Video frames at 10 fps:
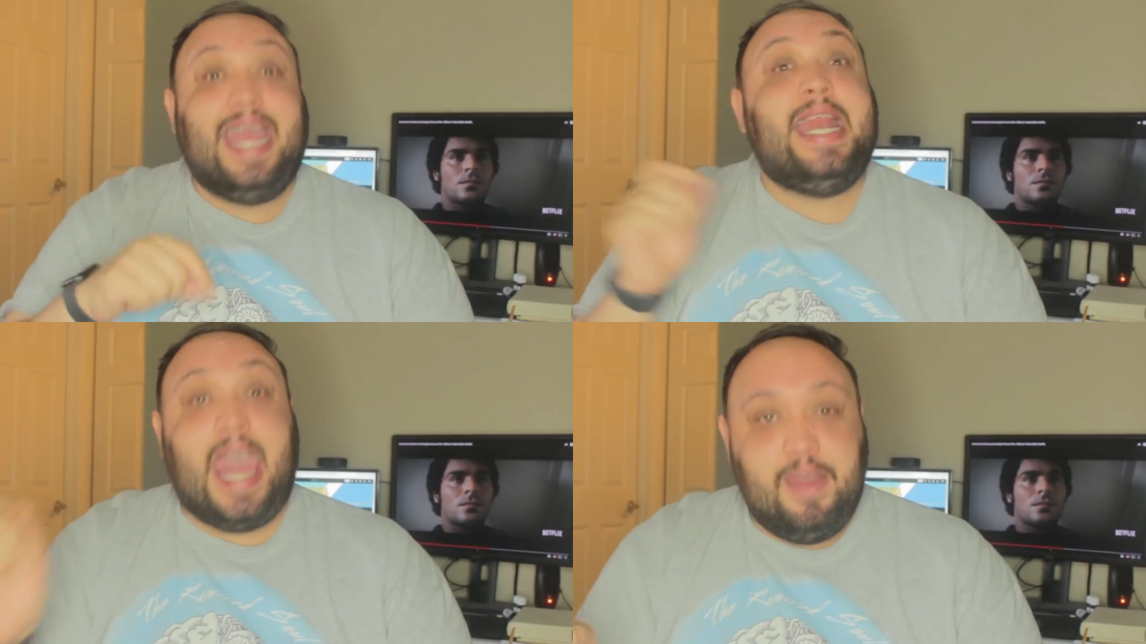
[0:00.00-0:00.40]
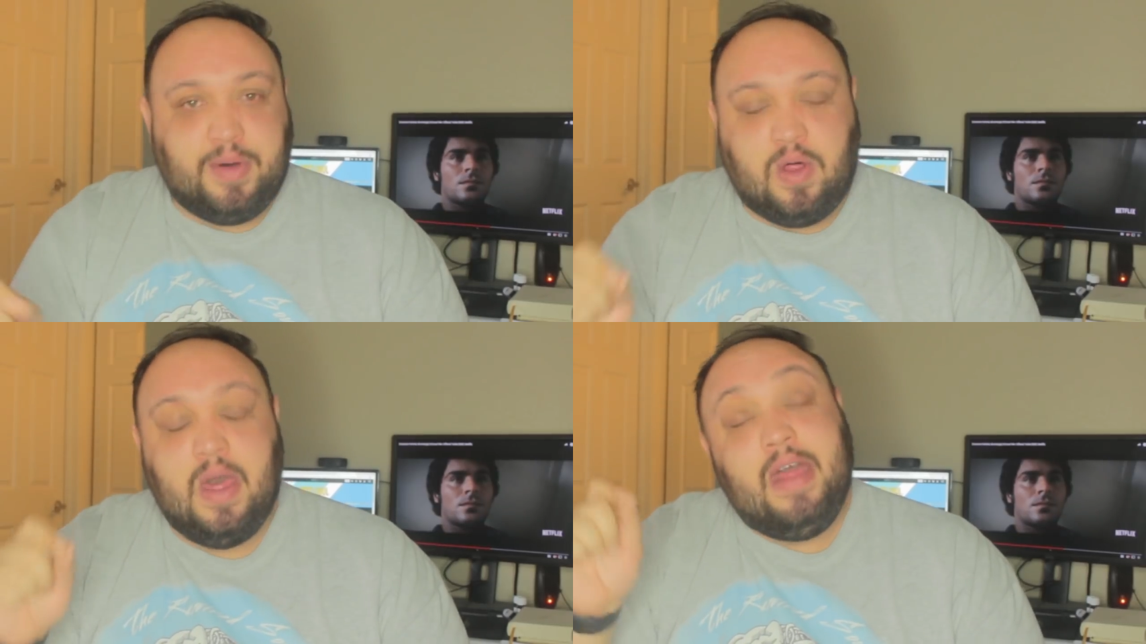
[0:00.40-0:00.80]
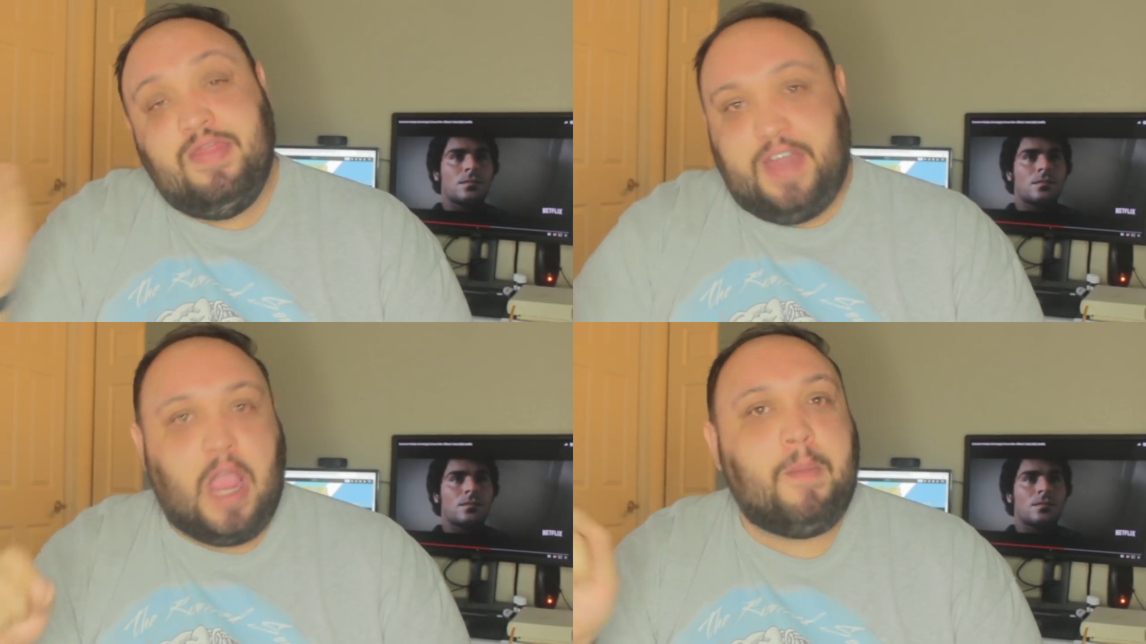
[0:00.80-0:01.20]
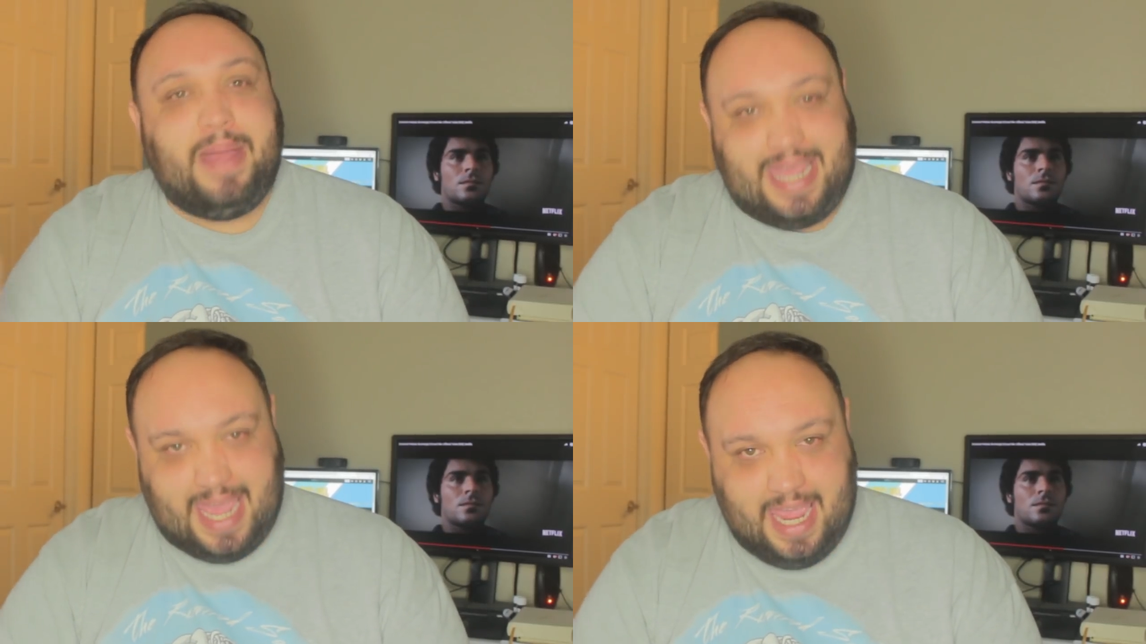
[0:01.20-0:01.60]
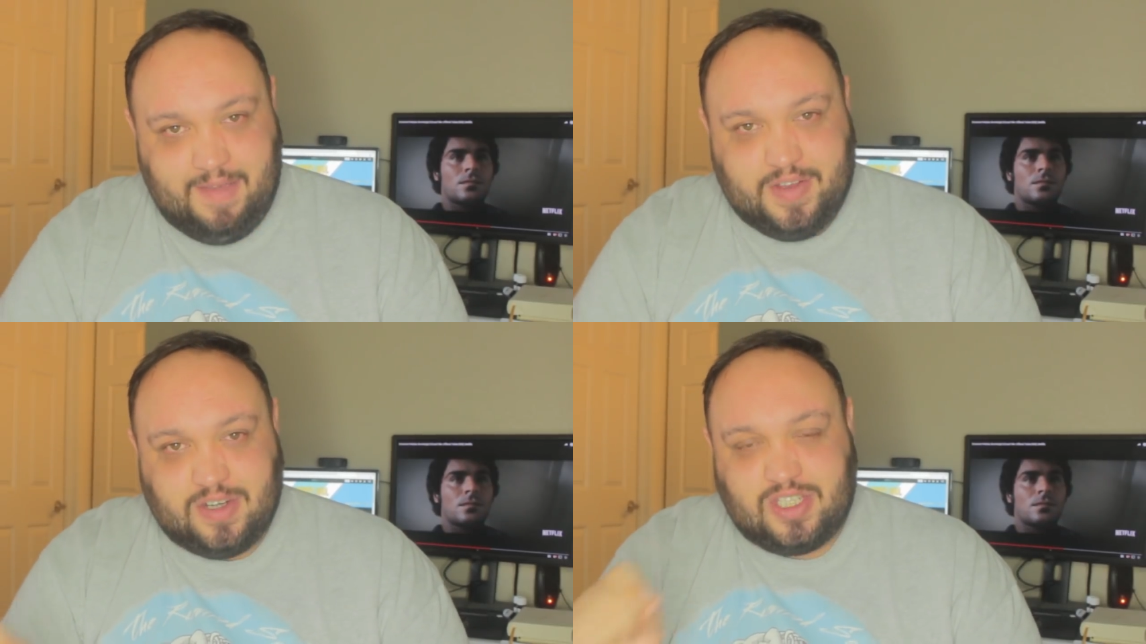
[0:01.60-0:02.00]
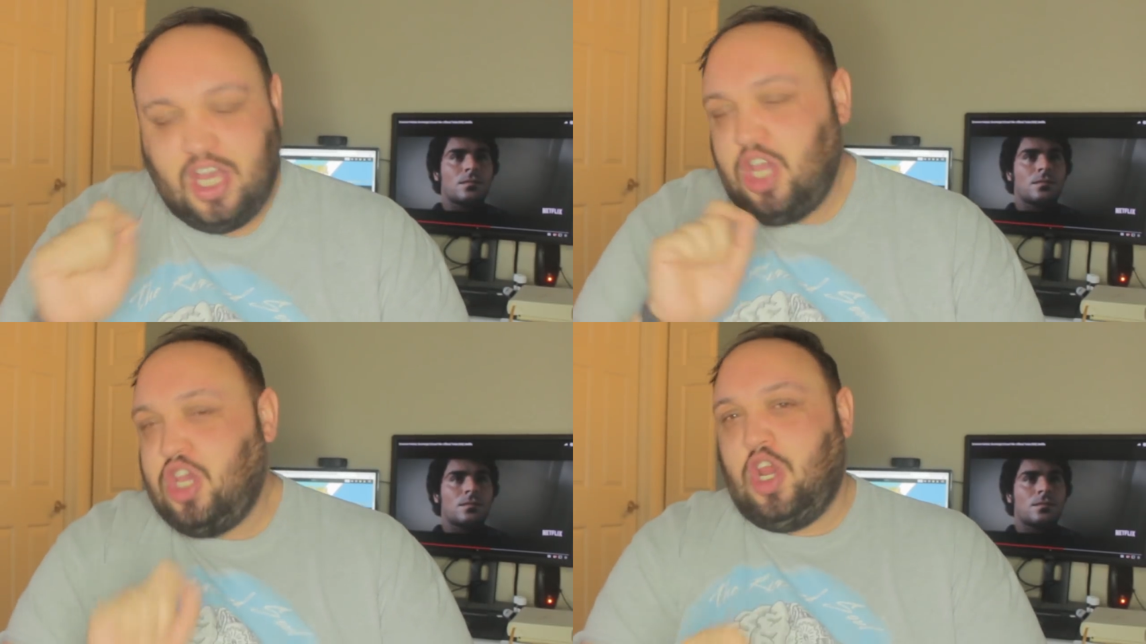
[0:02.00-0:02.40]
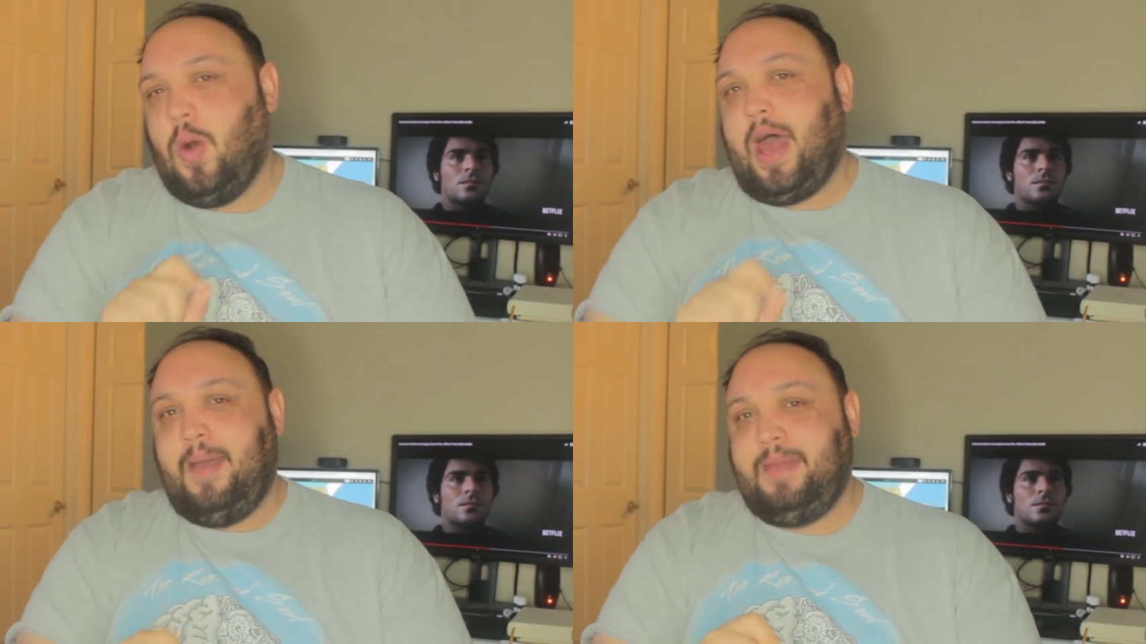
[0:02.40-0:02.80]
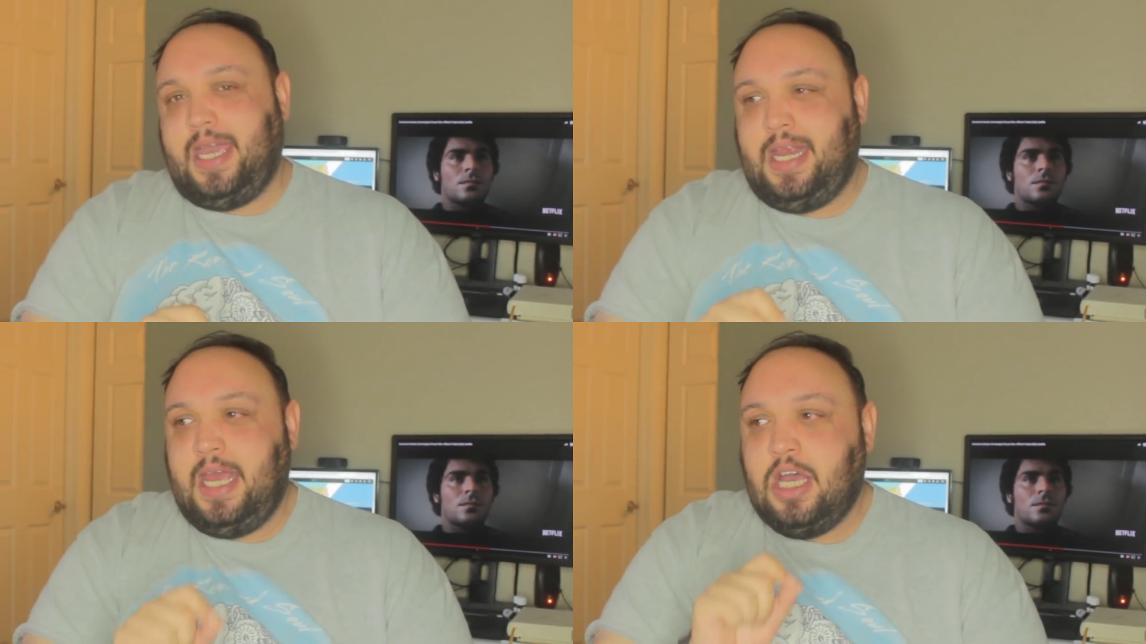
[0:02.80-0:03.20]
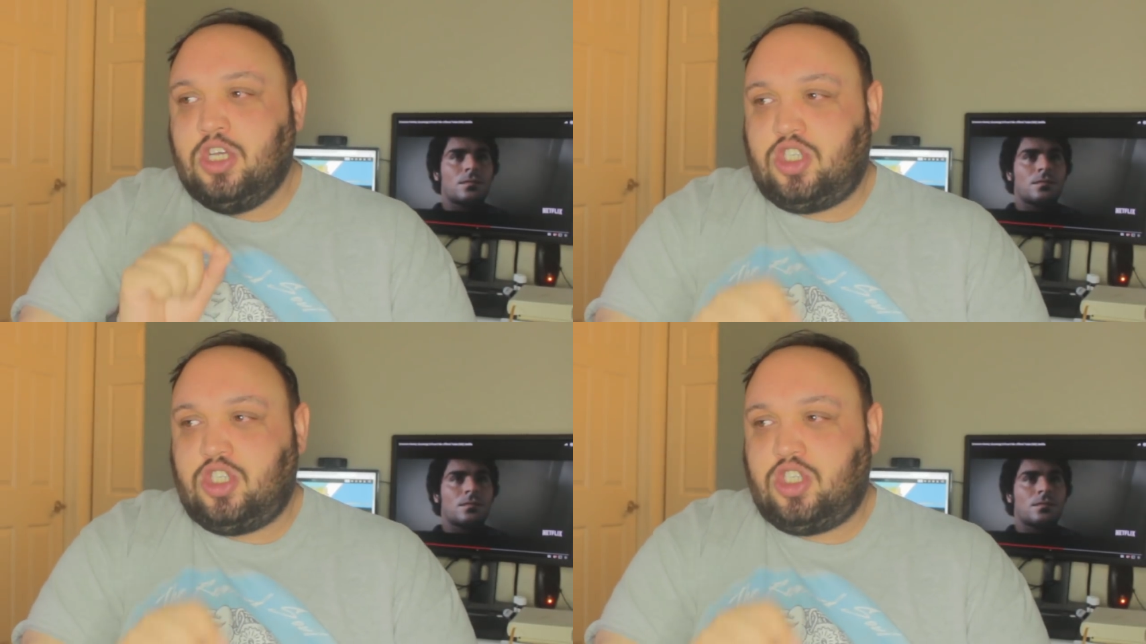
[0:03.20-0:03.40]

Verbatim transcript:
Speaker 1: enable their behaviors. You know what I mean?